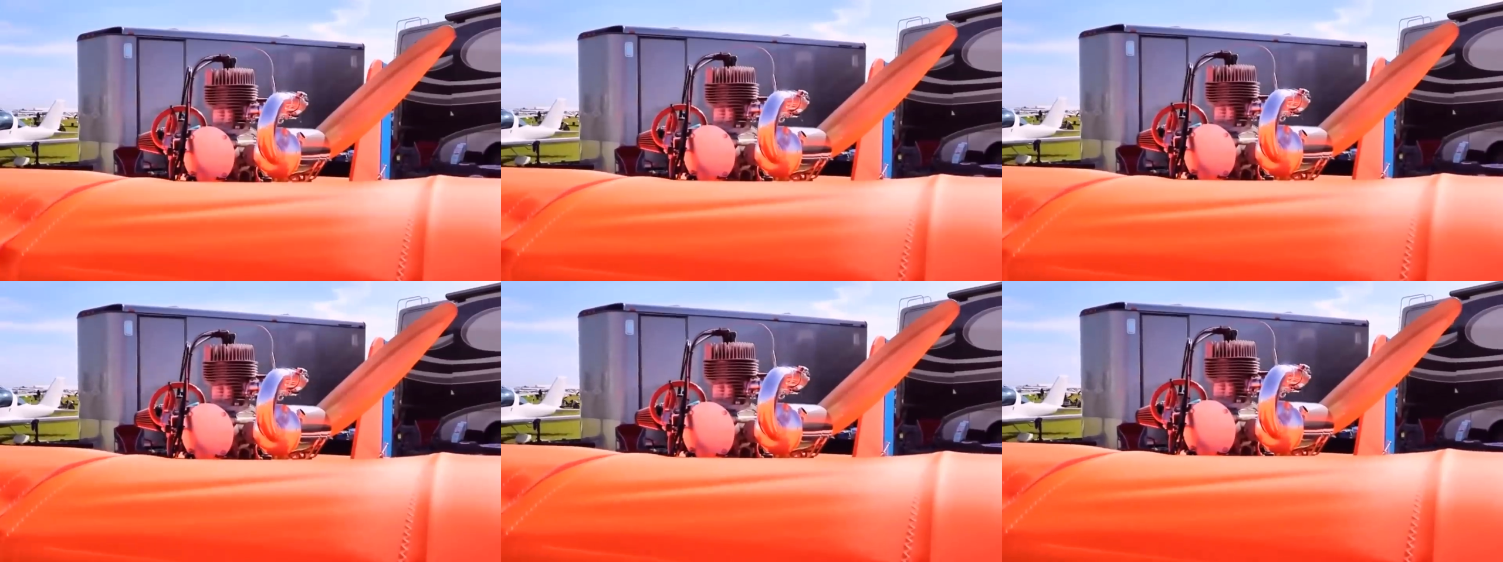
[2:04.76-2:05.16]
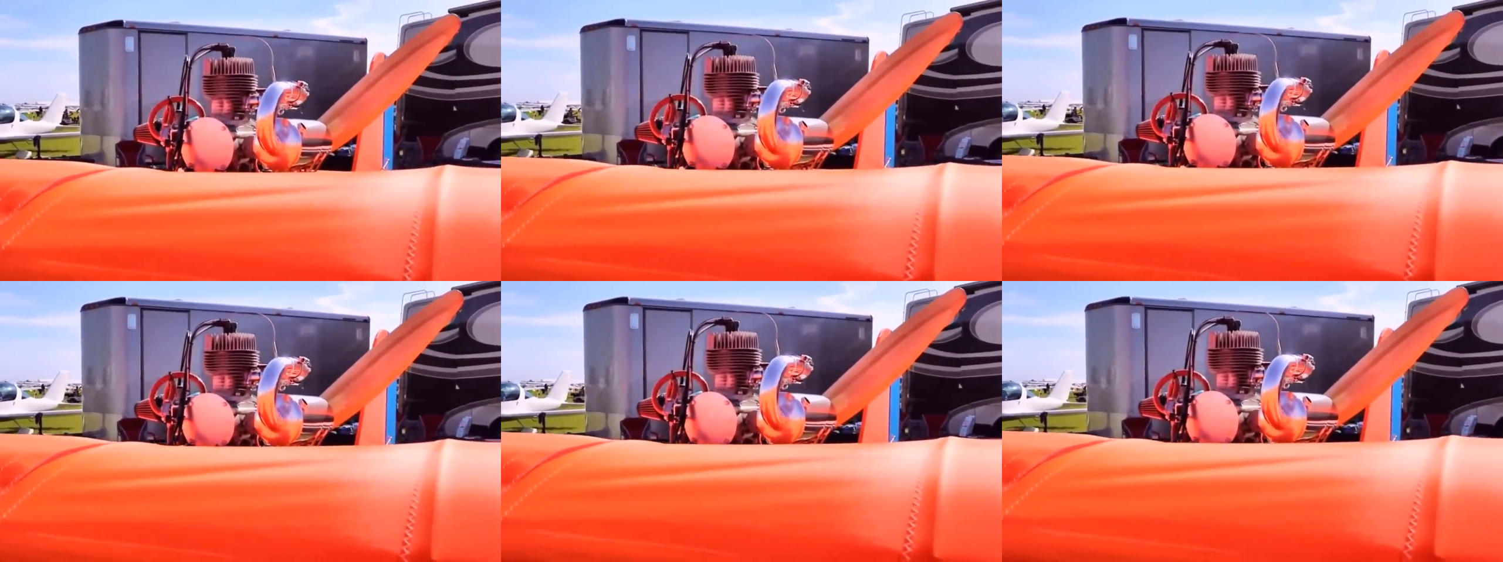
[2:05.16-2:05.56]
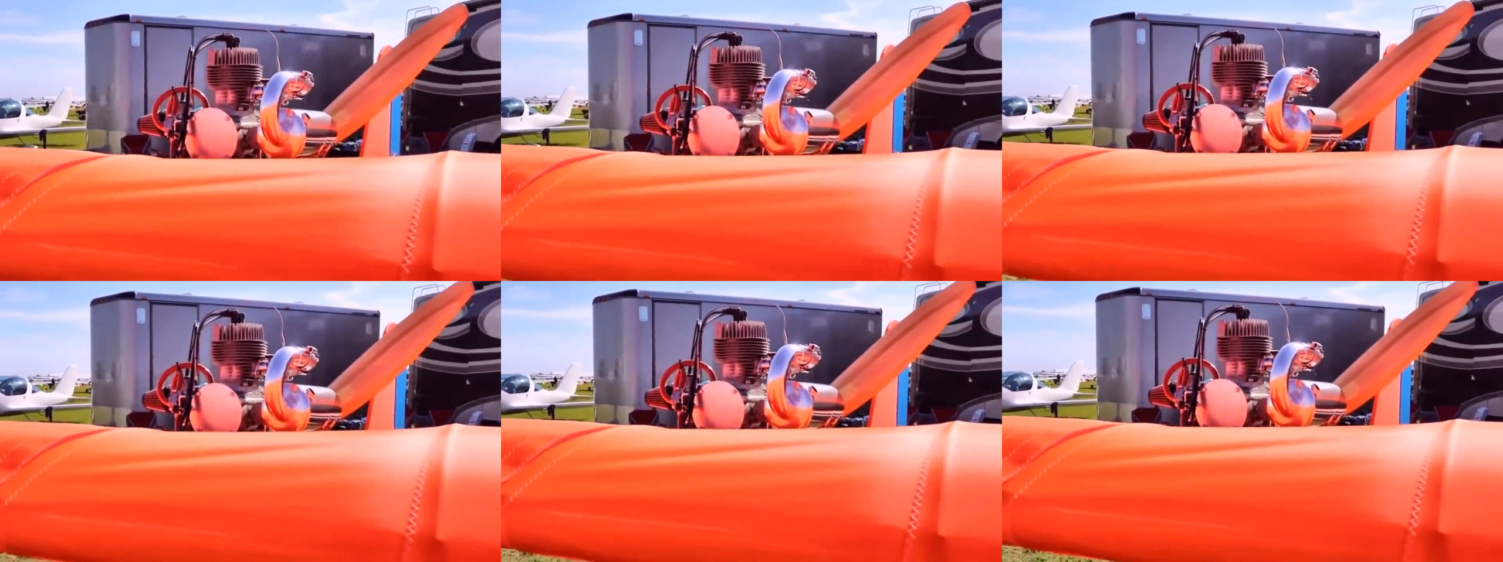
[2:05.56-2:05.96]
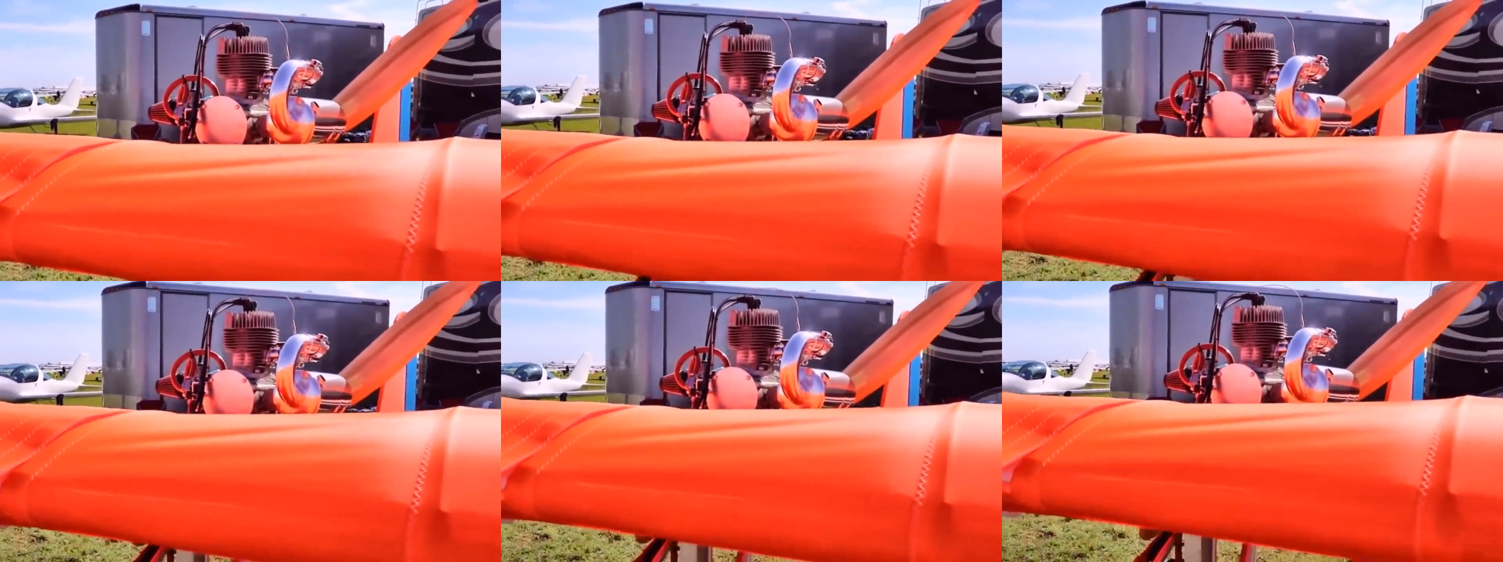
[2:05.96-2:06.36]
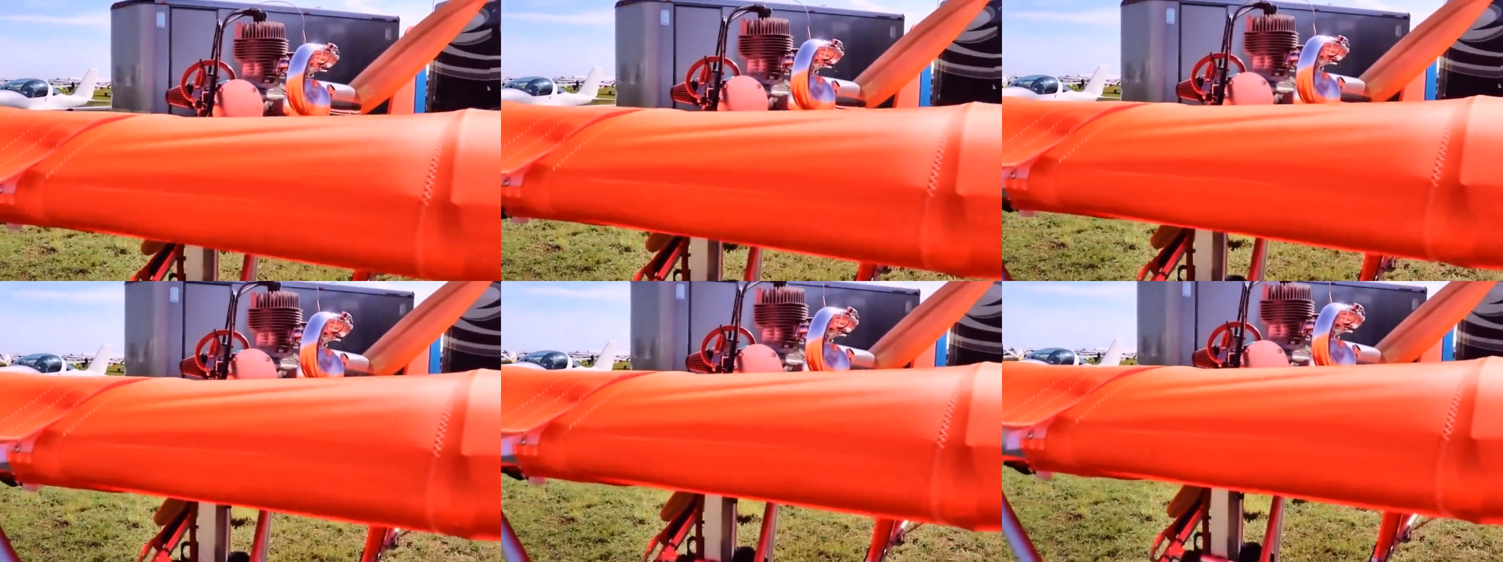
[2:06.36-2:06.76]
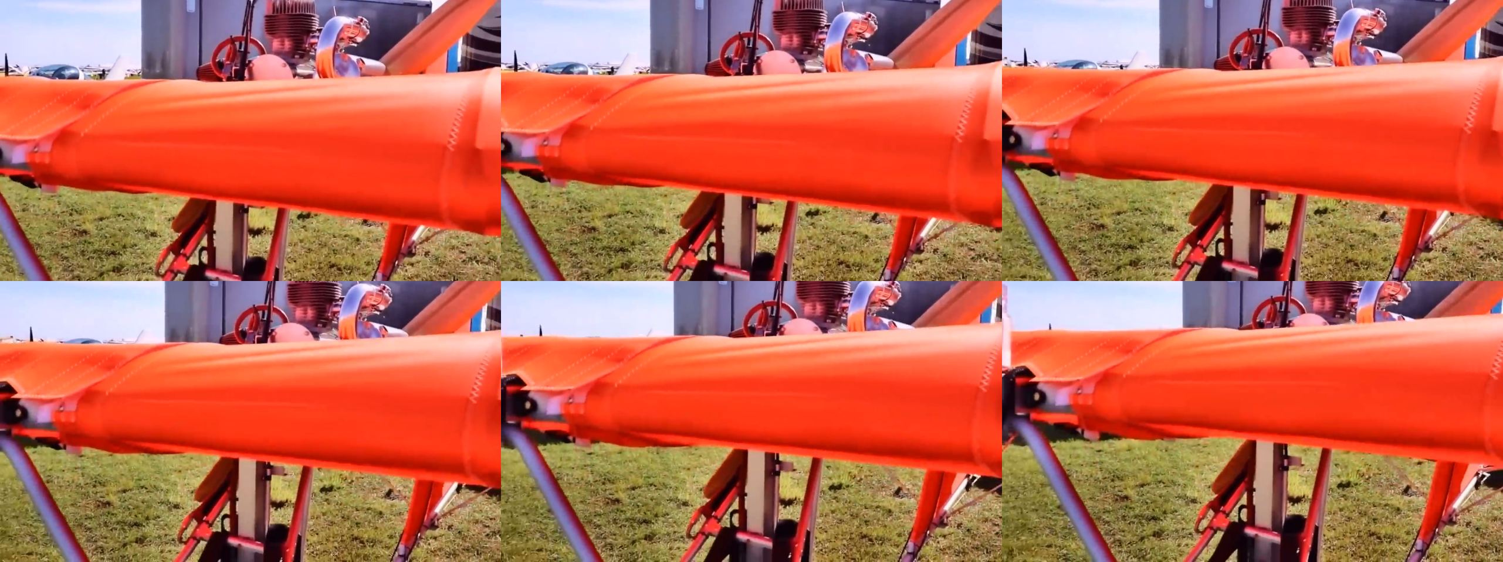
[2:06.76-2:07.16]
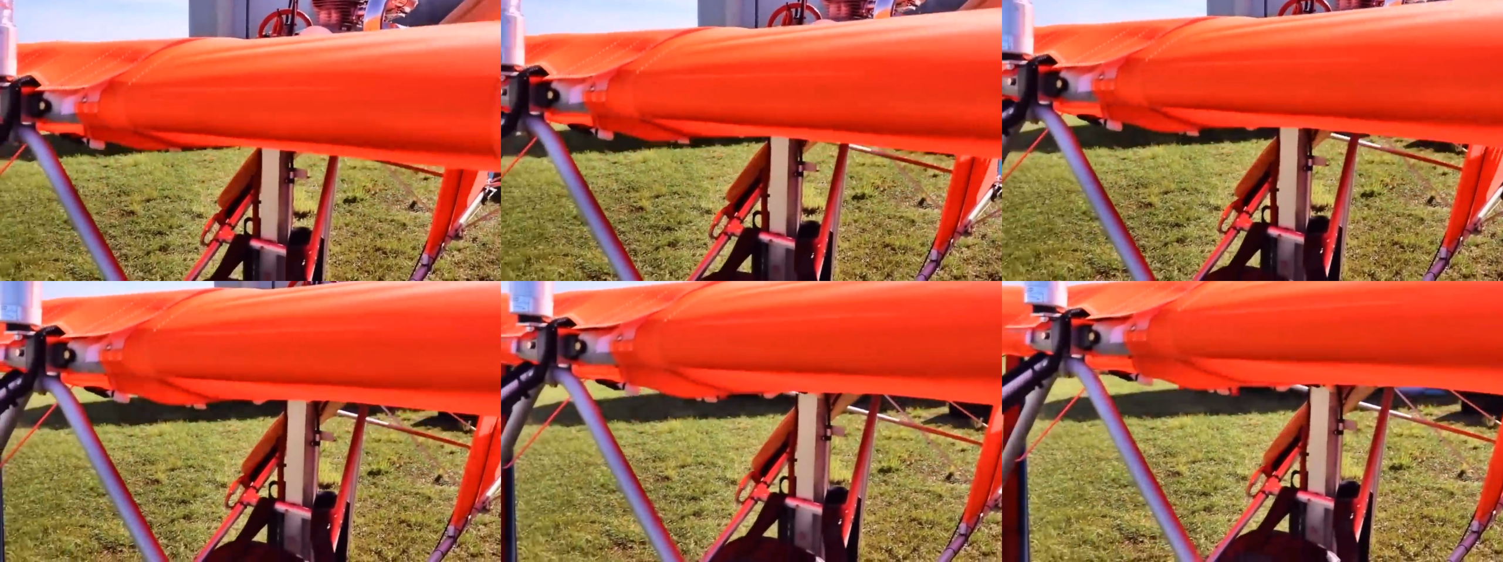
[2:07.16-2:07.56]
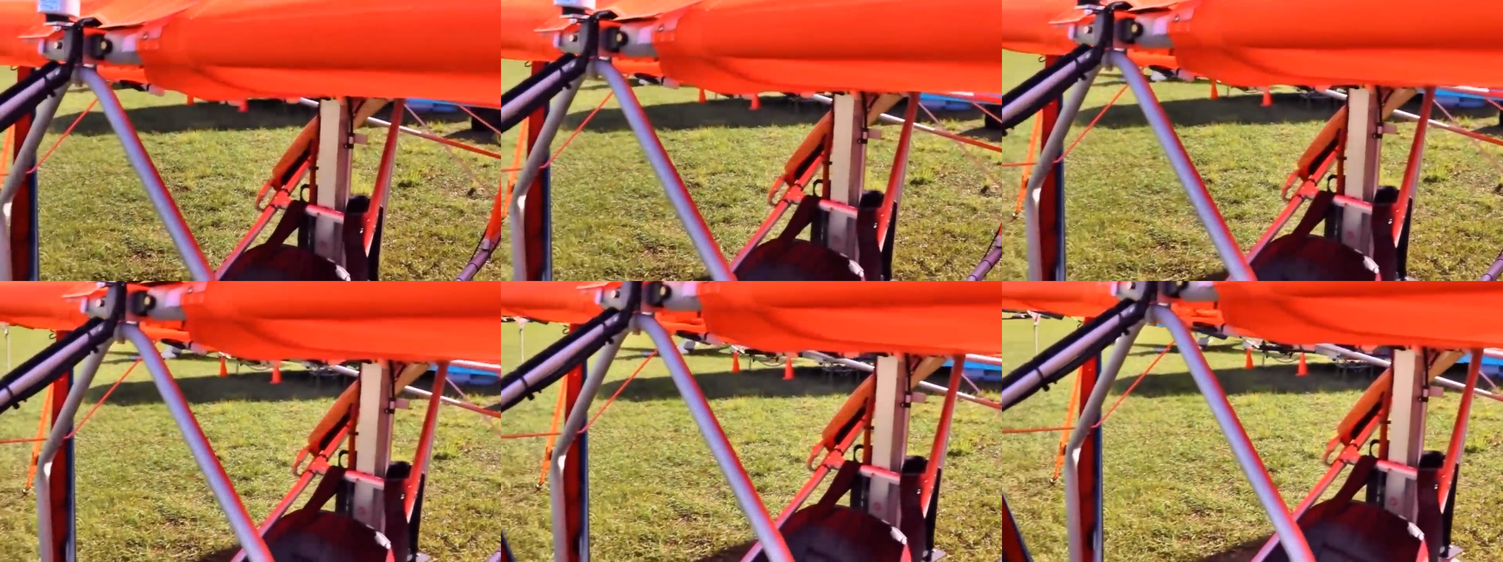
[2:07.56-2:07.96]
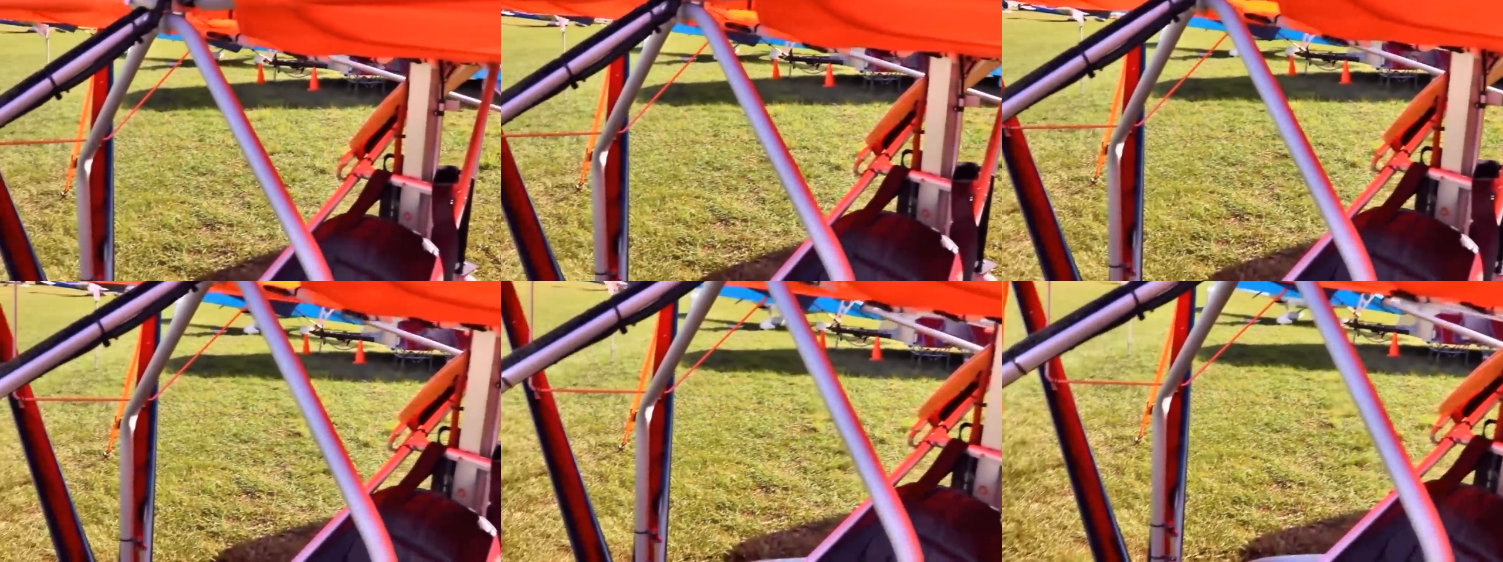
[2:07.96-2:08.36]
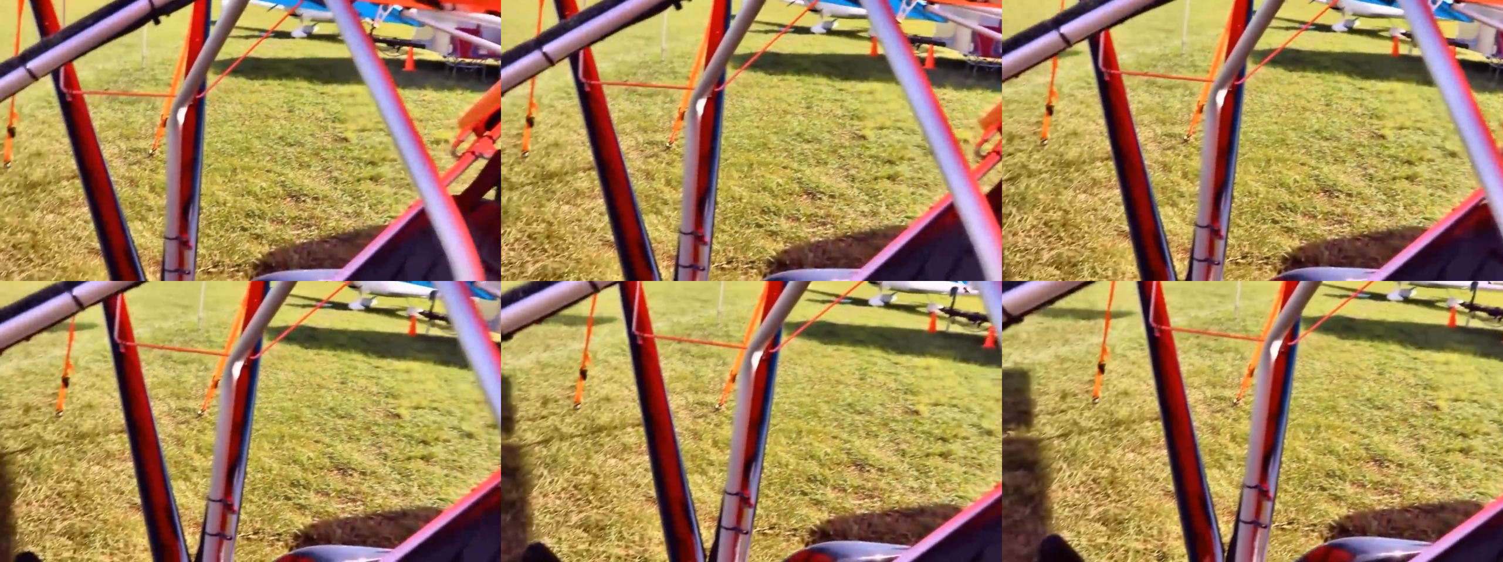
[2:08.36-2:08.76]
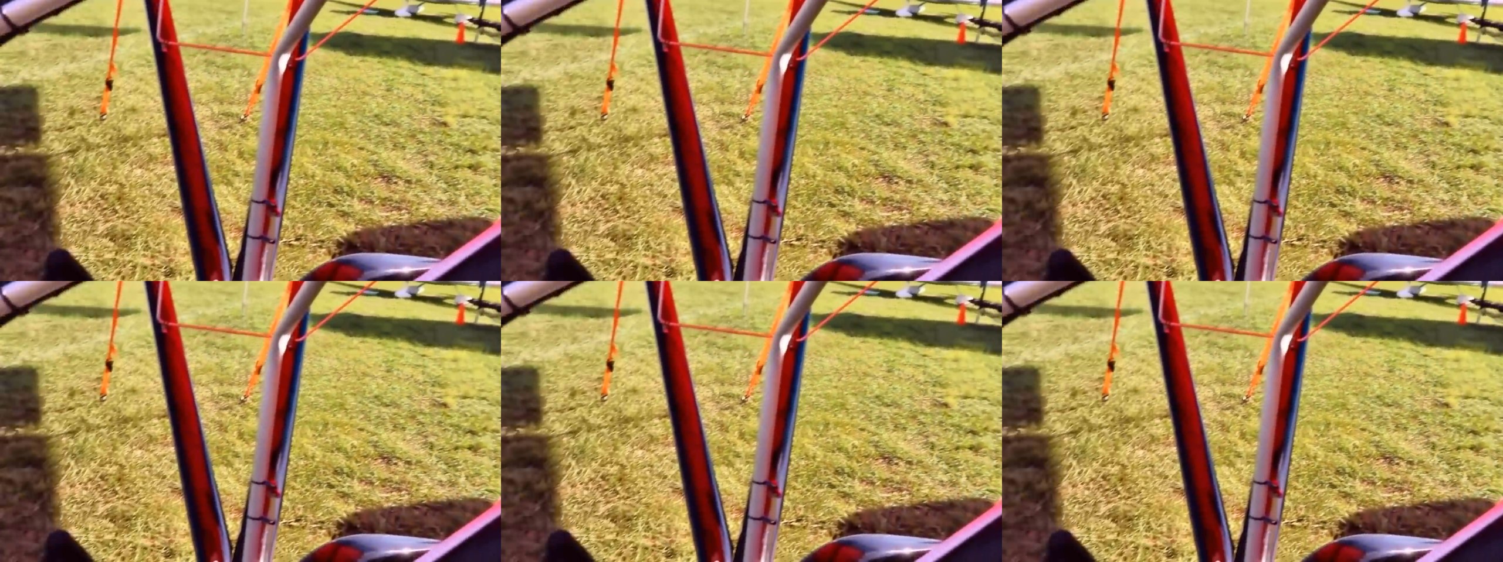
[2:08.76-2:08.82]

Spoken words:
[unreadable: no face in view]